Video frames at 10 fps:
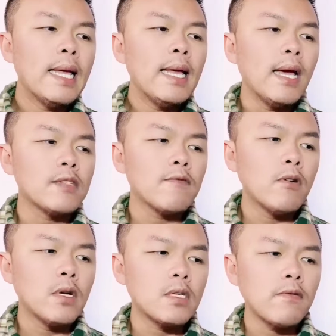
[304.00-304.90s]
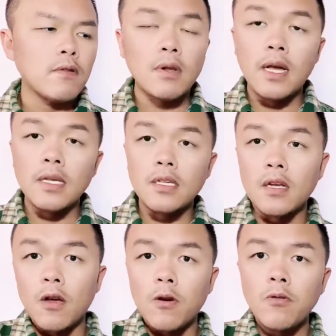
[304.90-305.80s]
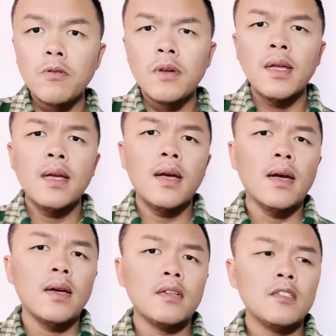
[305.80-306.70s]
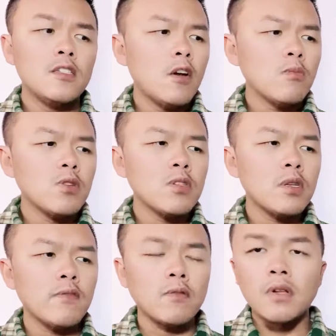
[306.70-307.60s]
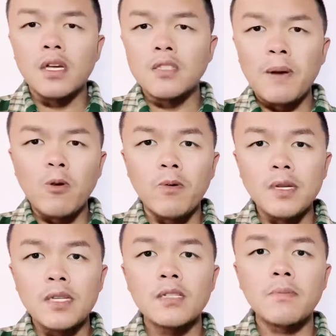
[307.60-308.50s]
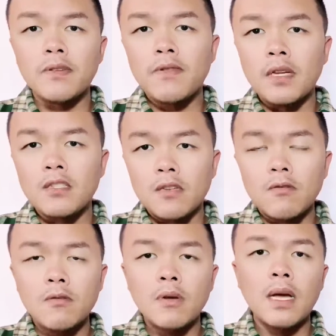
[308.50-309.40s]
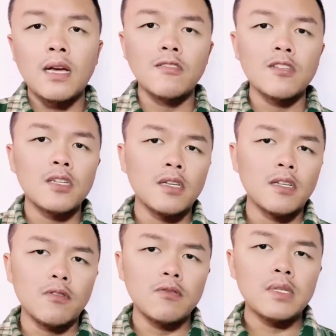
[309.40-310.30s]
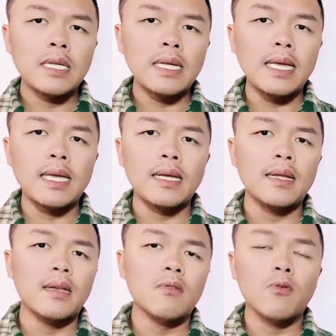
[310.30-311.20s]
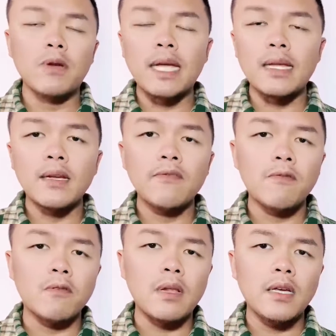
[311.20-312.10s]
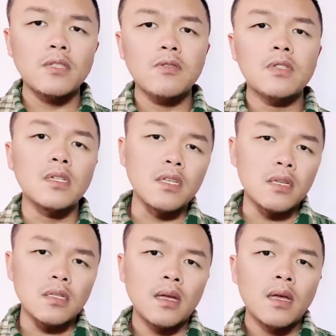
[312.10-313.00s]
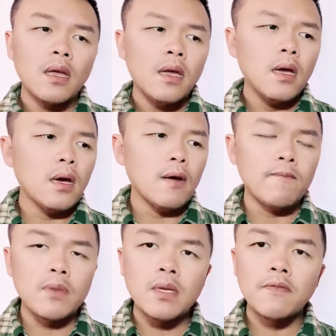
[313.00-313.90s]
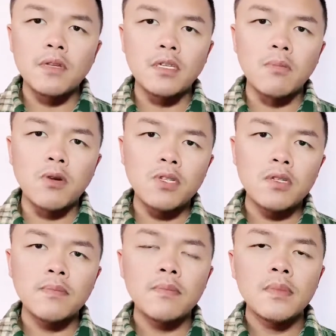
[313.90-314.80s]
As far as fertilizing go, I don't usually fertilize my Hoyas, but if I do, I usually use an organic fertilizer such as fish emulsion.